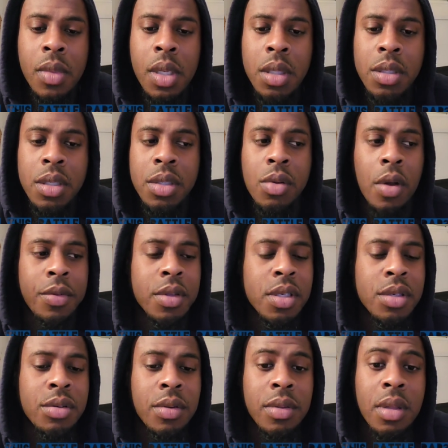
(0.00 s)
just off the
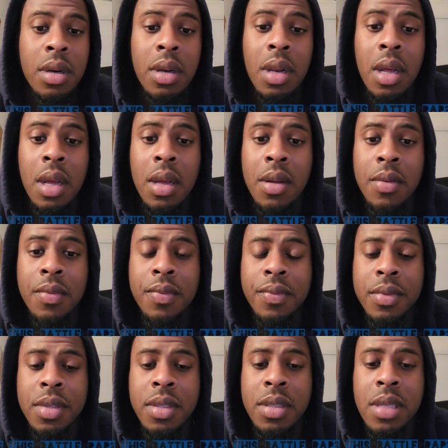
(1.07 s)
strength of the
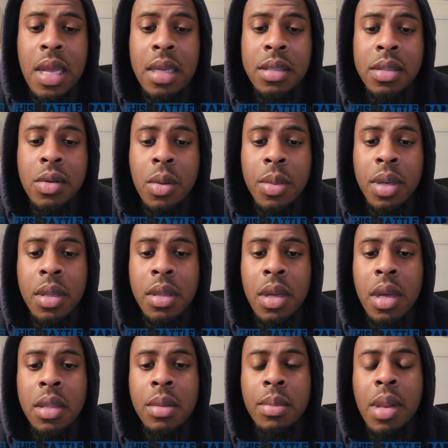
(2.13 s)
love, just like so many of the
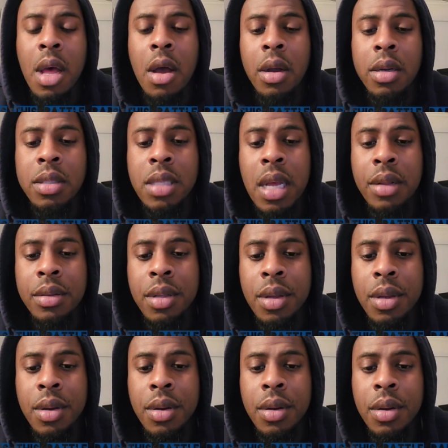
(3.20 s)
other bloggers out
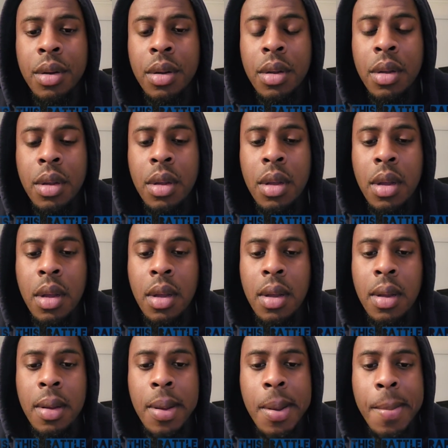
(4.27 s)
there.
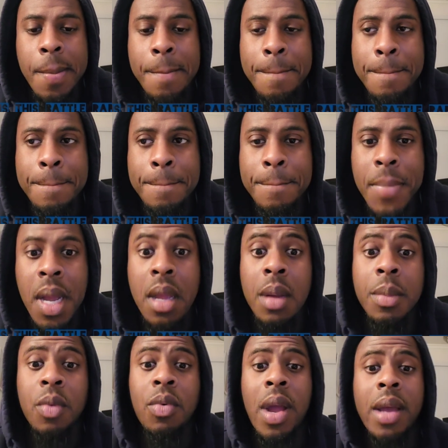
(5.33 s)
I
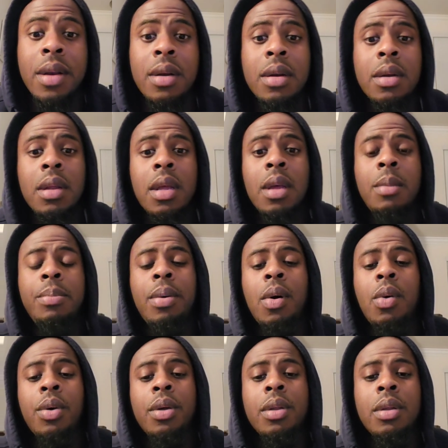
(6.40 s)
am a writer and
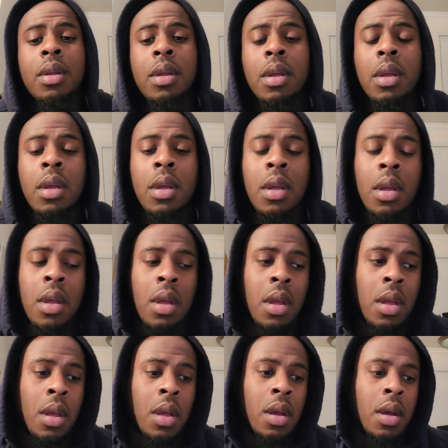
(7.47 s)
poet.
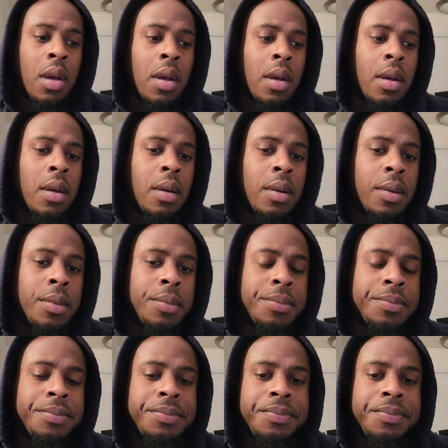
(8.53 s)
Um,